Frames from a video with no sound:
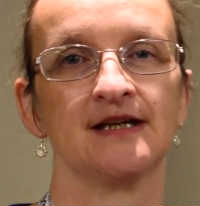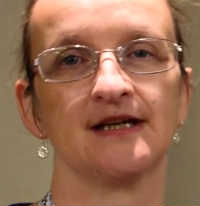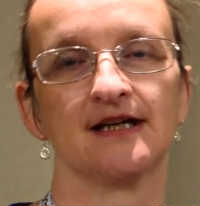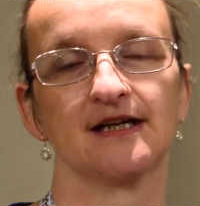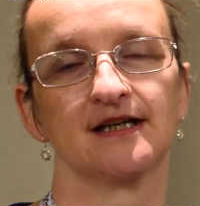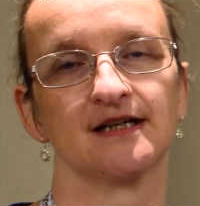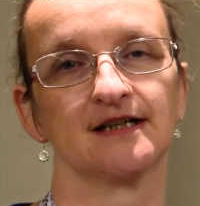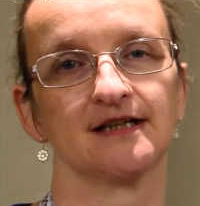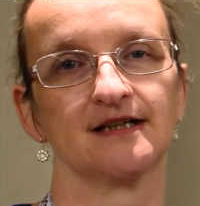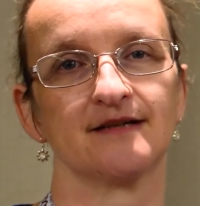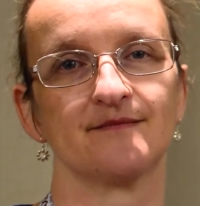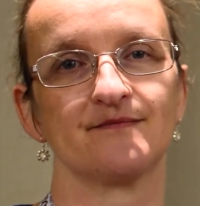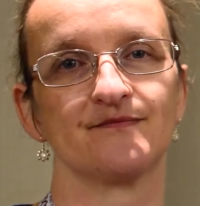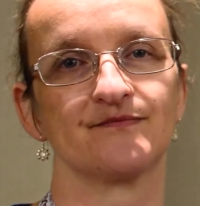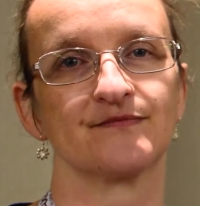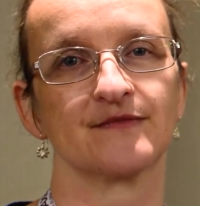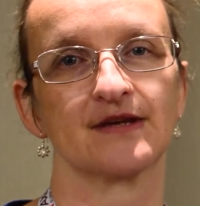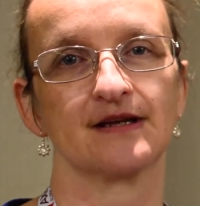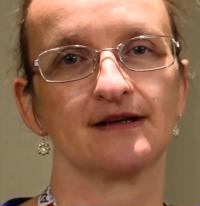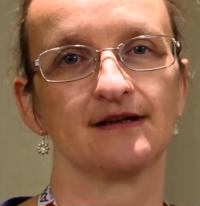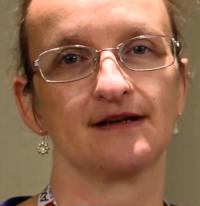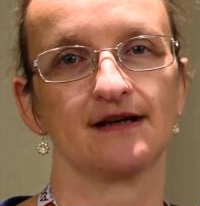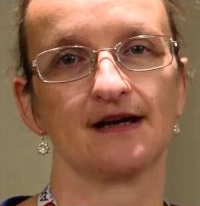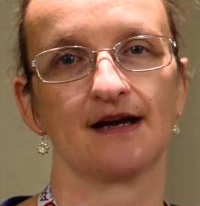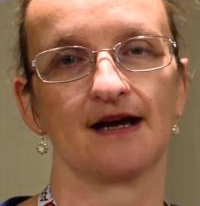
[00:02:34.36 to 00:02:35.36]

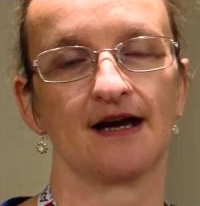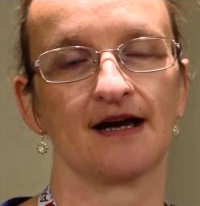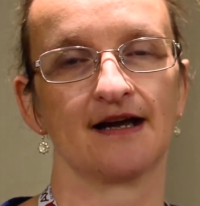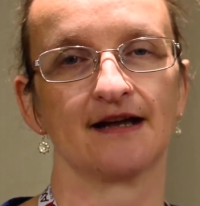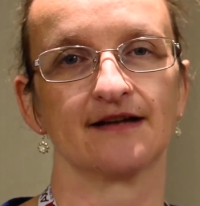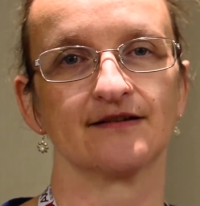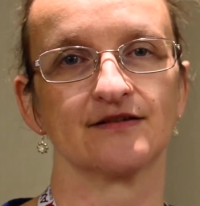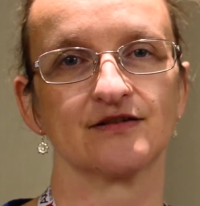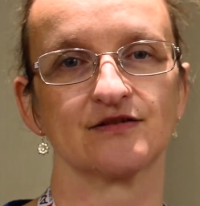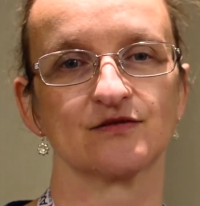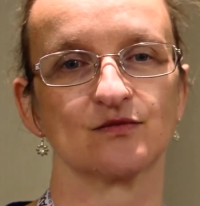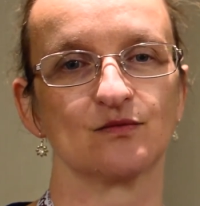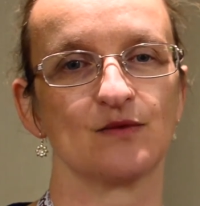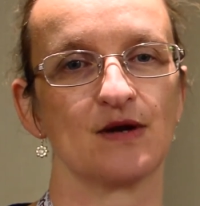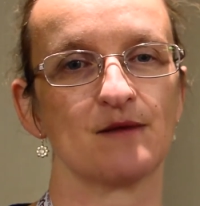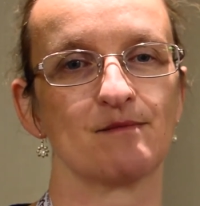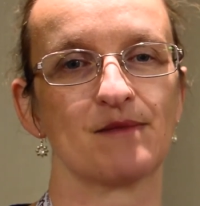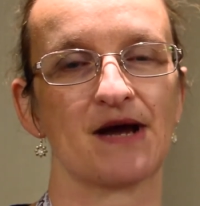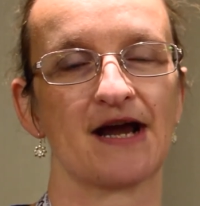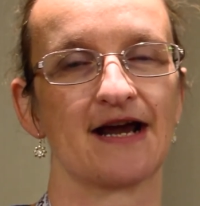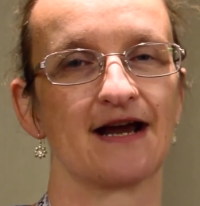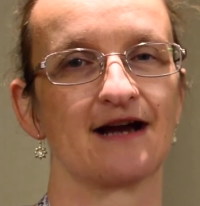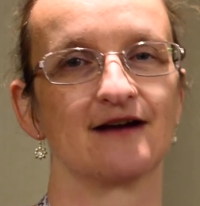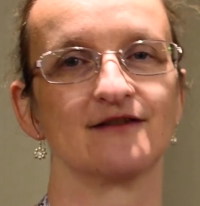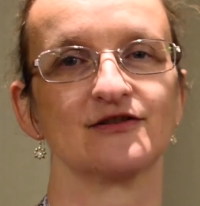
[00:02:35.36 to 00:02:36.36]
and we
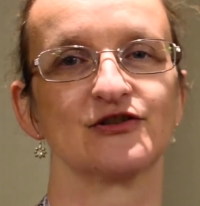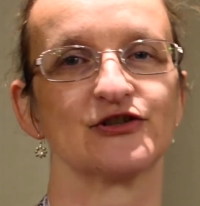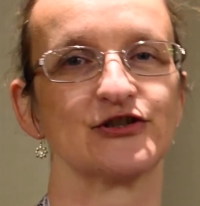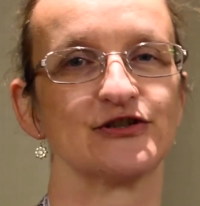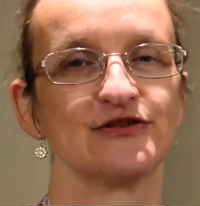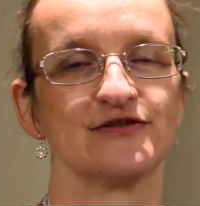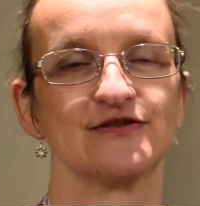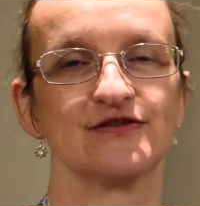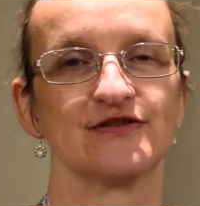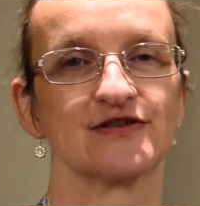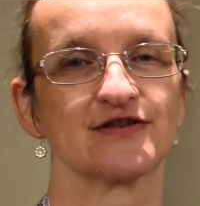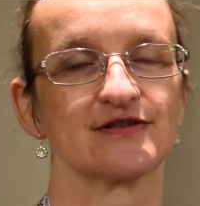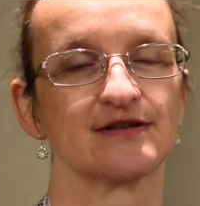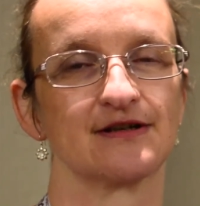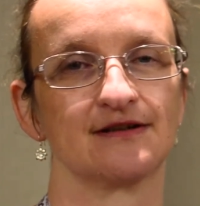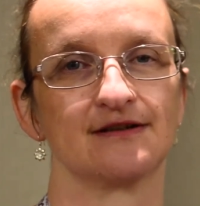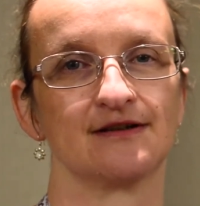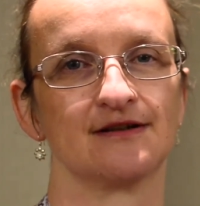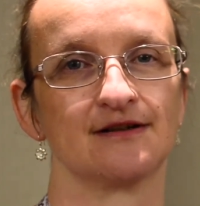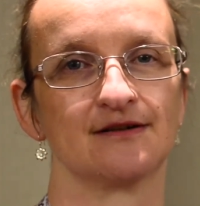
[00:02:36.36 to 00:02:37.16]
pay our dues